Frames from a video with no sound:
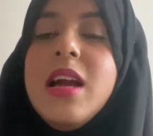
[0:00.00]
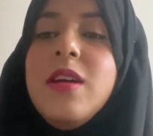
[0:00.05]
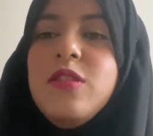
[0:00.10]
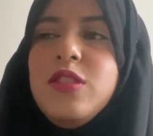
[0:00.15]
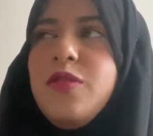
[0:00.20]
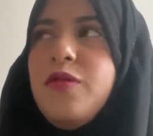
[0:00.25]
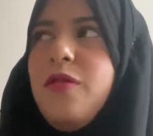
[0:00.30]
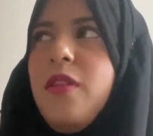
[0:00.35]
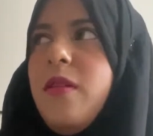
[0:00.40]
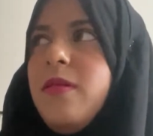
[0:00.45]

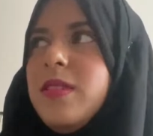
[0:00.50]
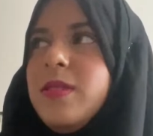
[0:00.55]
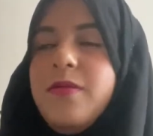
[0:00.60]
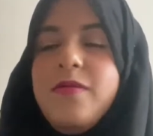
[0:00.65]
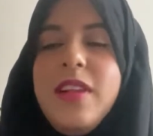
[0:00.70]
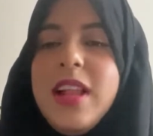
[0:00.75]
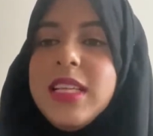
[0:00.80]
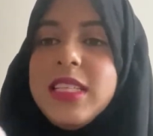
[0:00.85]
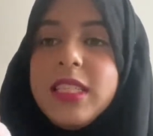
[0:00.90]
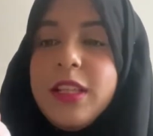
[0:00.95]
It was
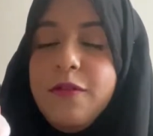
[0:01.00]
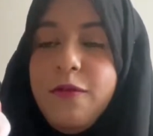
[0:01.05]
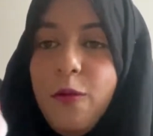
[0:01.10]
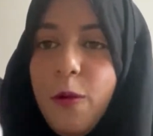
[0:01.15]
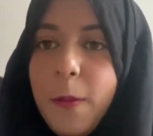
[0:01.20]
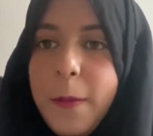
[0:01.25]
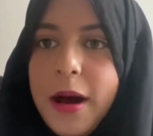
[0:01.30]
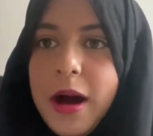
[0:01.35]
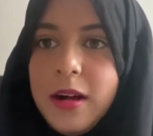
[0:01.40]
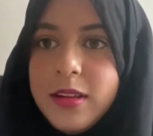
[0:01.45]
less than
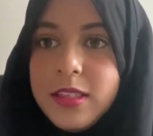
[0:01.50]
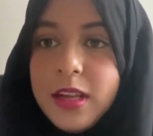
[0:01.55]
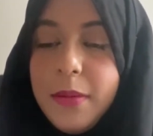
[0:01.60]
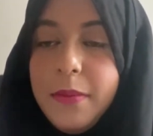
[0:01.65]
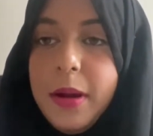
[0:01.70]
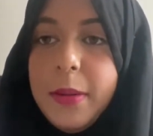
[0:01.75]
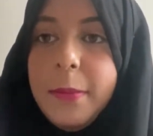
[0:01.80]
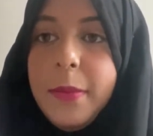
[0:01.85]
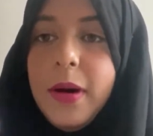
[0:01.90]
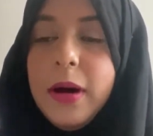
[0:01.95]
£4, I
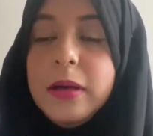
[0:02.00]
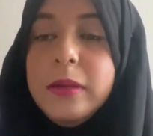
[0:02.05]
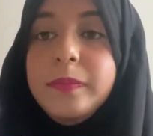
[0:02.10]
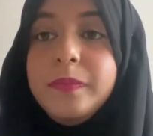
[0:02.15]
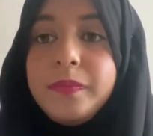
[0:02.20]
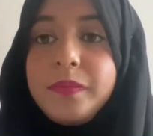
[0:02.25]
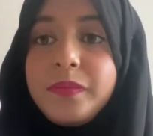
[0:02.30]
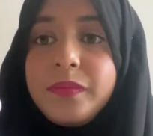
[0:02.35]
remember.